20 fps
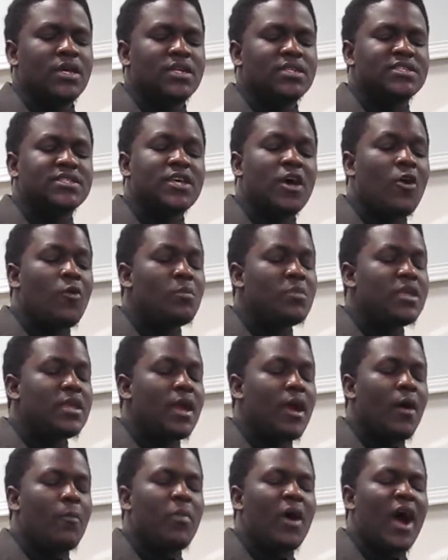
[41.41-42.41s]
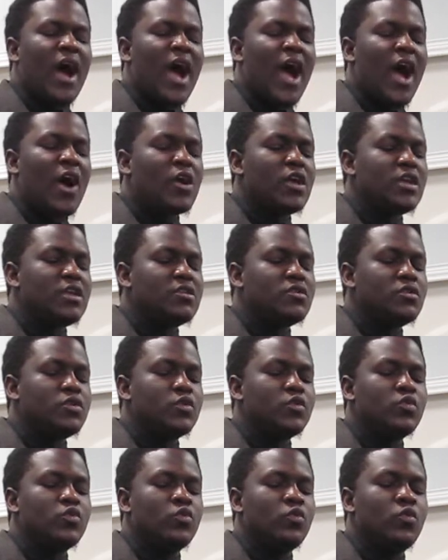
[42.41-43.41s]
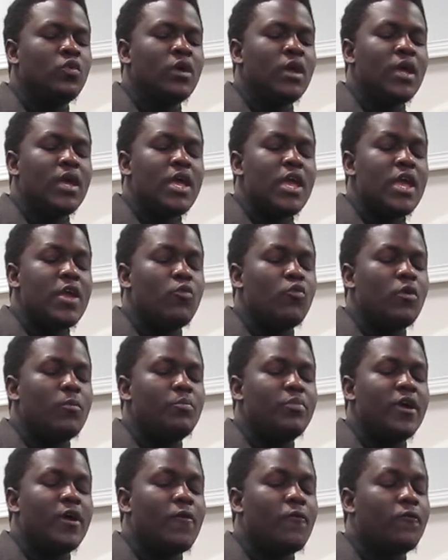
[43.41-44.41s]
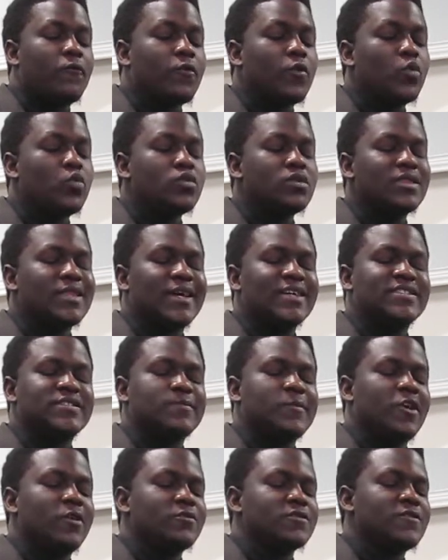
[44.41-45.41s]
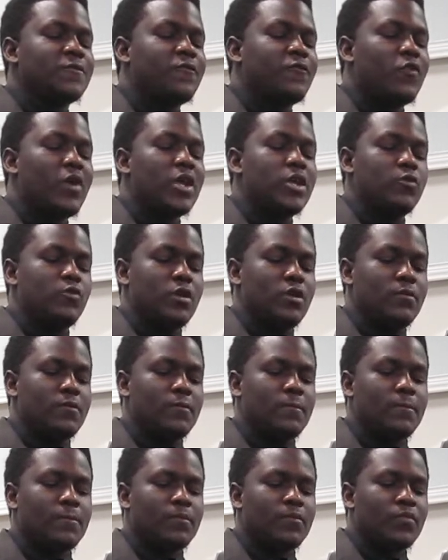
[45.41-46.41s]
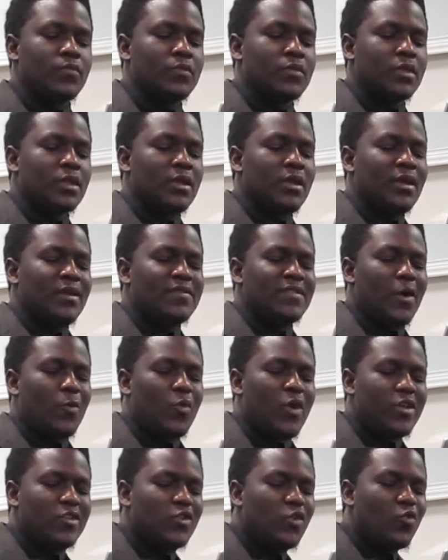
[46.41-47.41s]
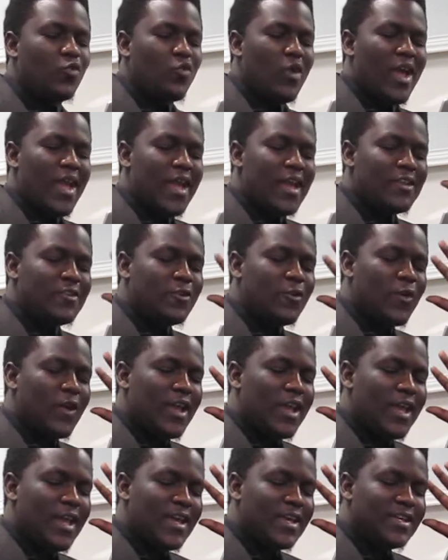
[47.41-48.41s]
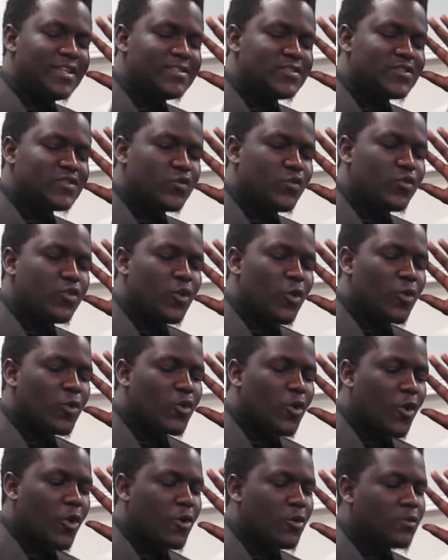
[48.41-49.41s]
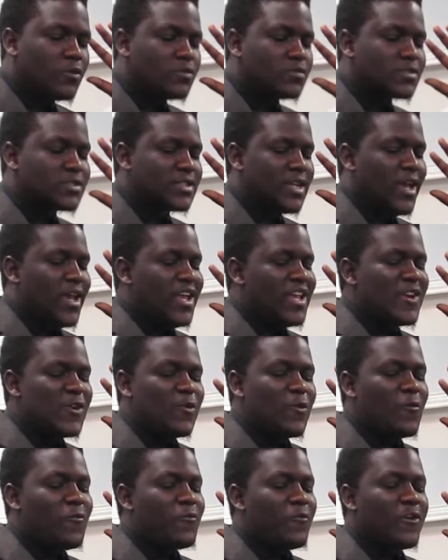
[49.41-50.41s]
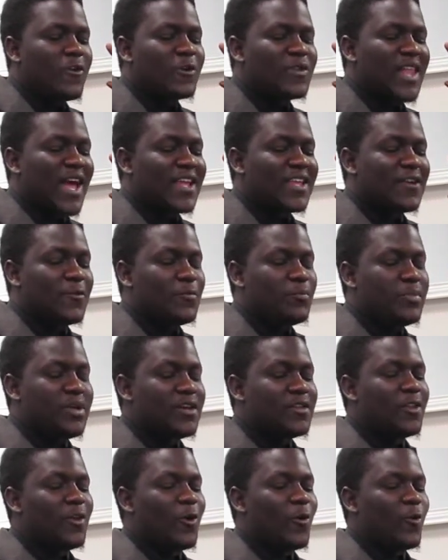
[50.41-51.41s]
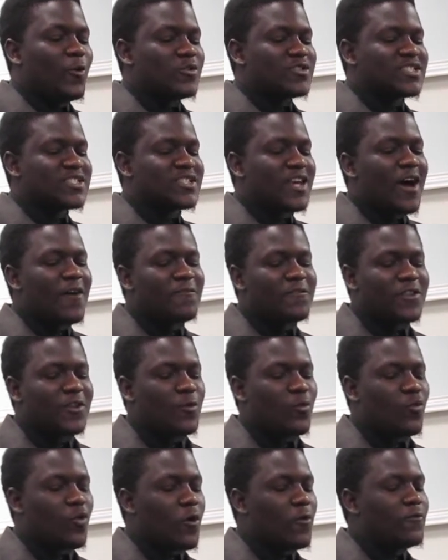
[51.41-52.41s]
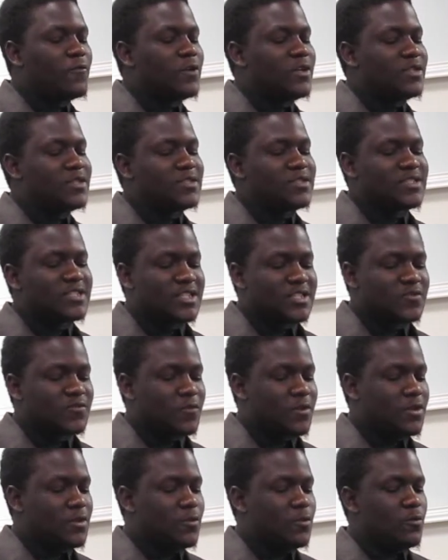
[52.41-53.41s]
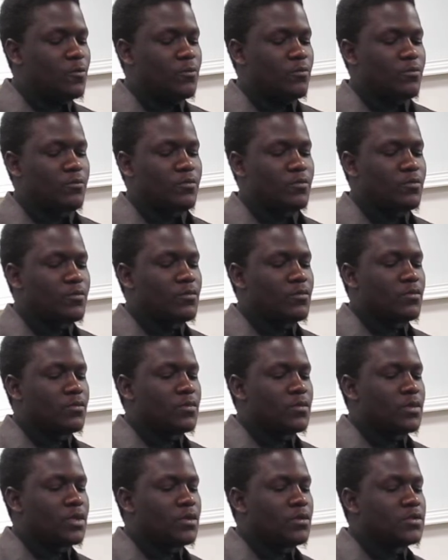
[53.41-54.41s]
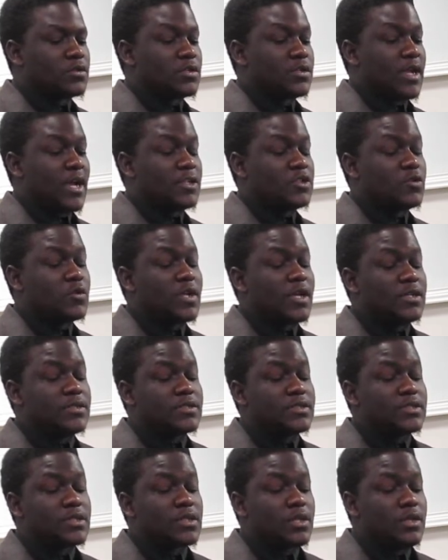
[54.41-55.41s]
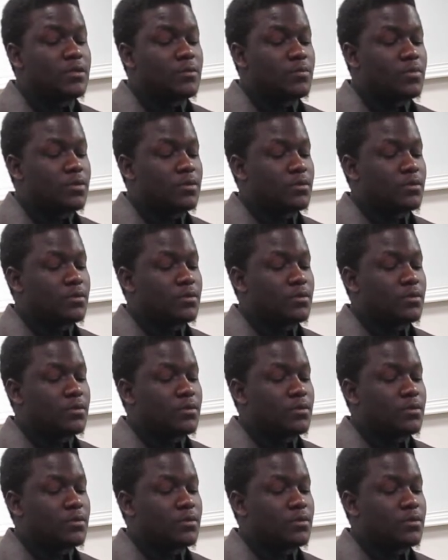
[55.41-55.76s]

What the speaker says: Tell me about how he knew it would bear fruit that smells fragrant, that when you ran your hands through your curls, it will feel like a pillow softly woven just for you, so that you can sleep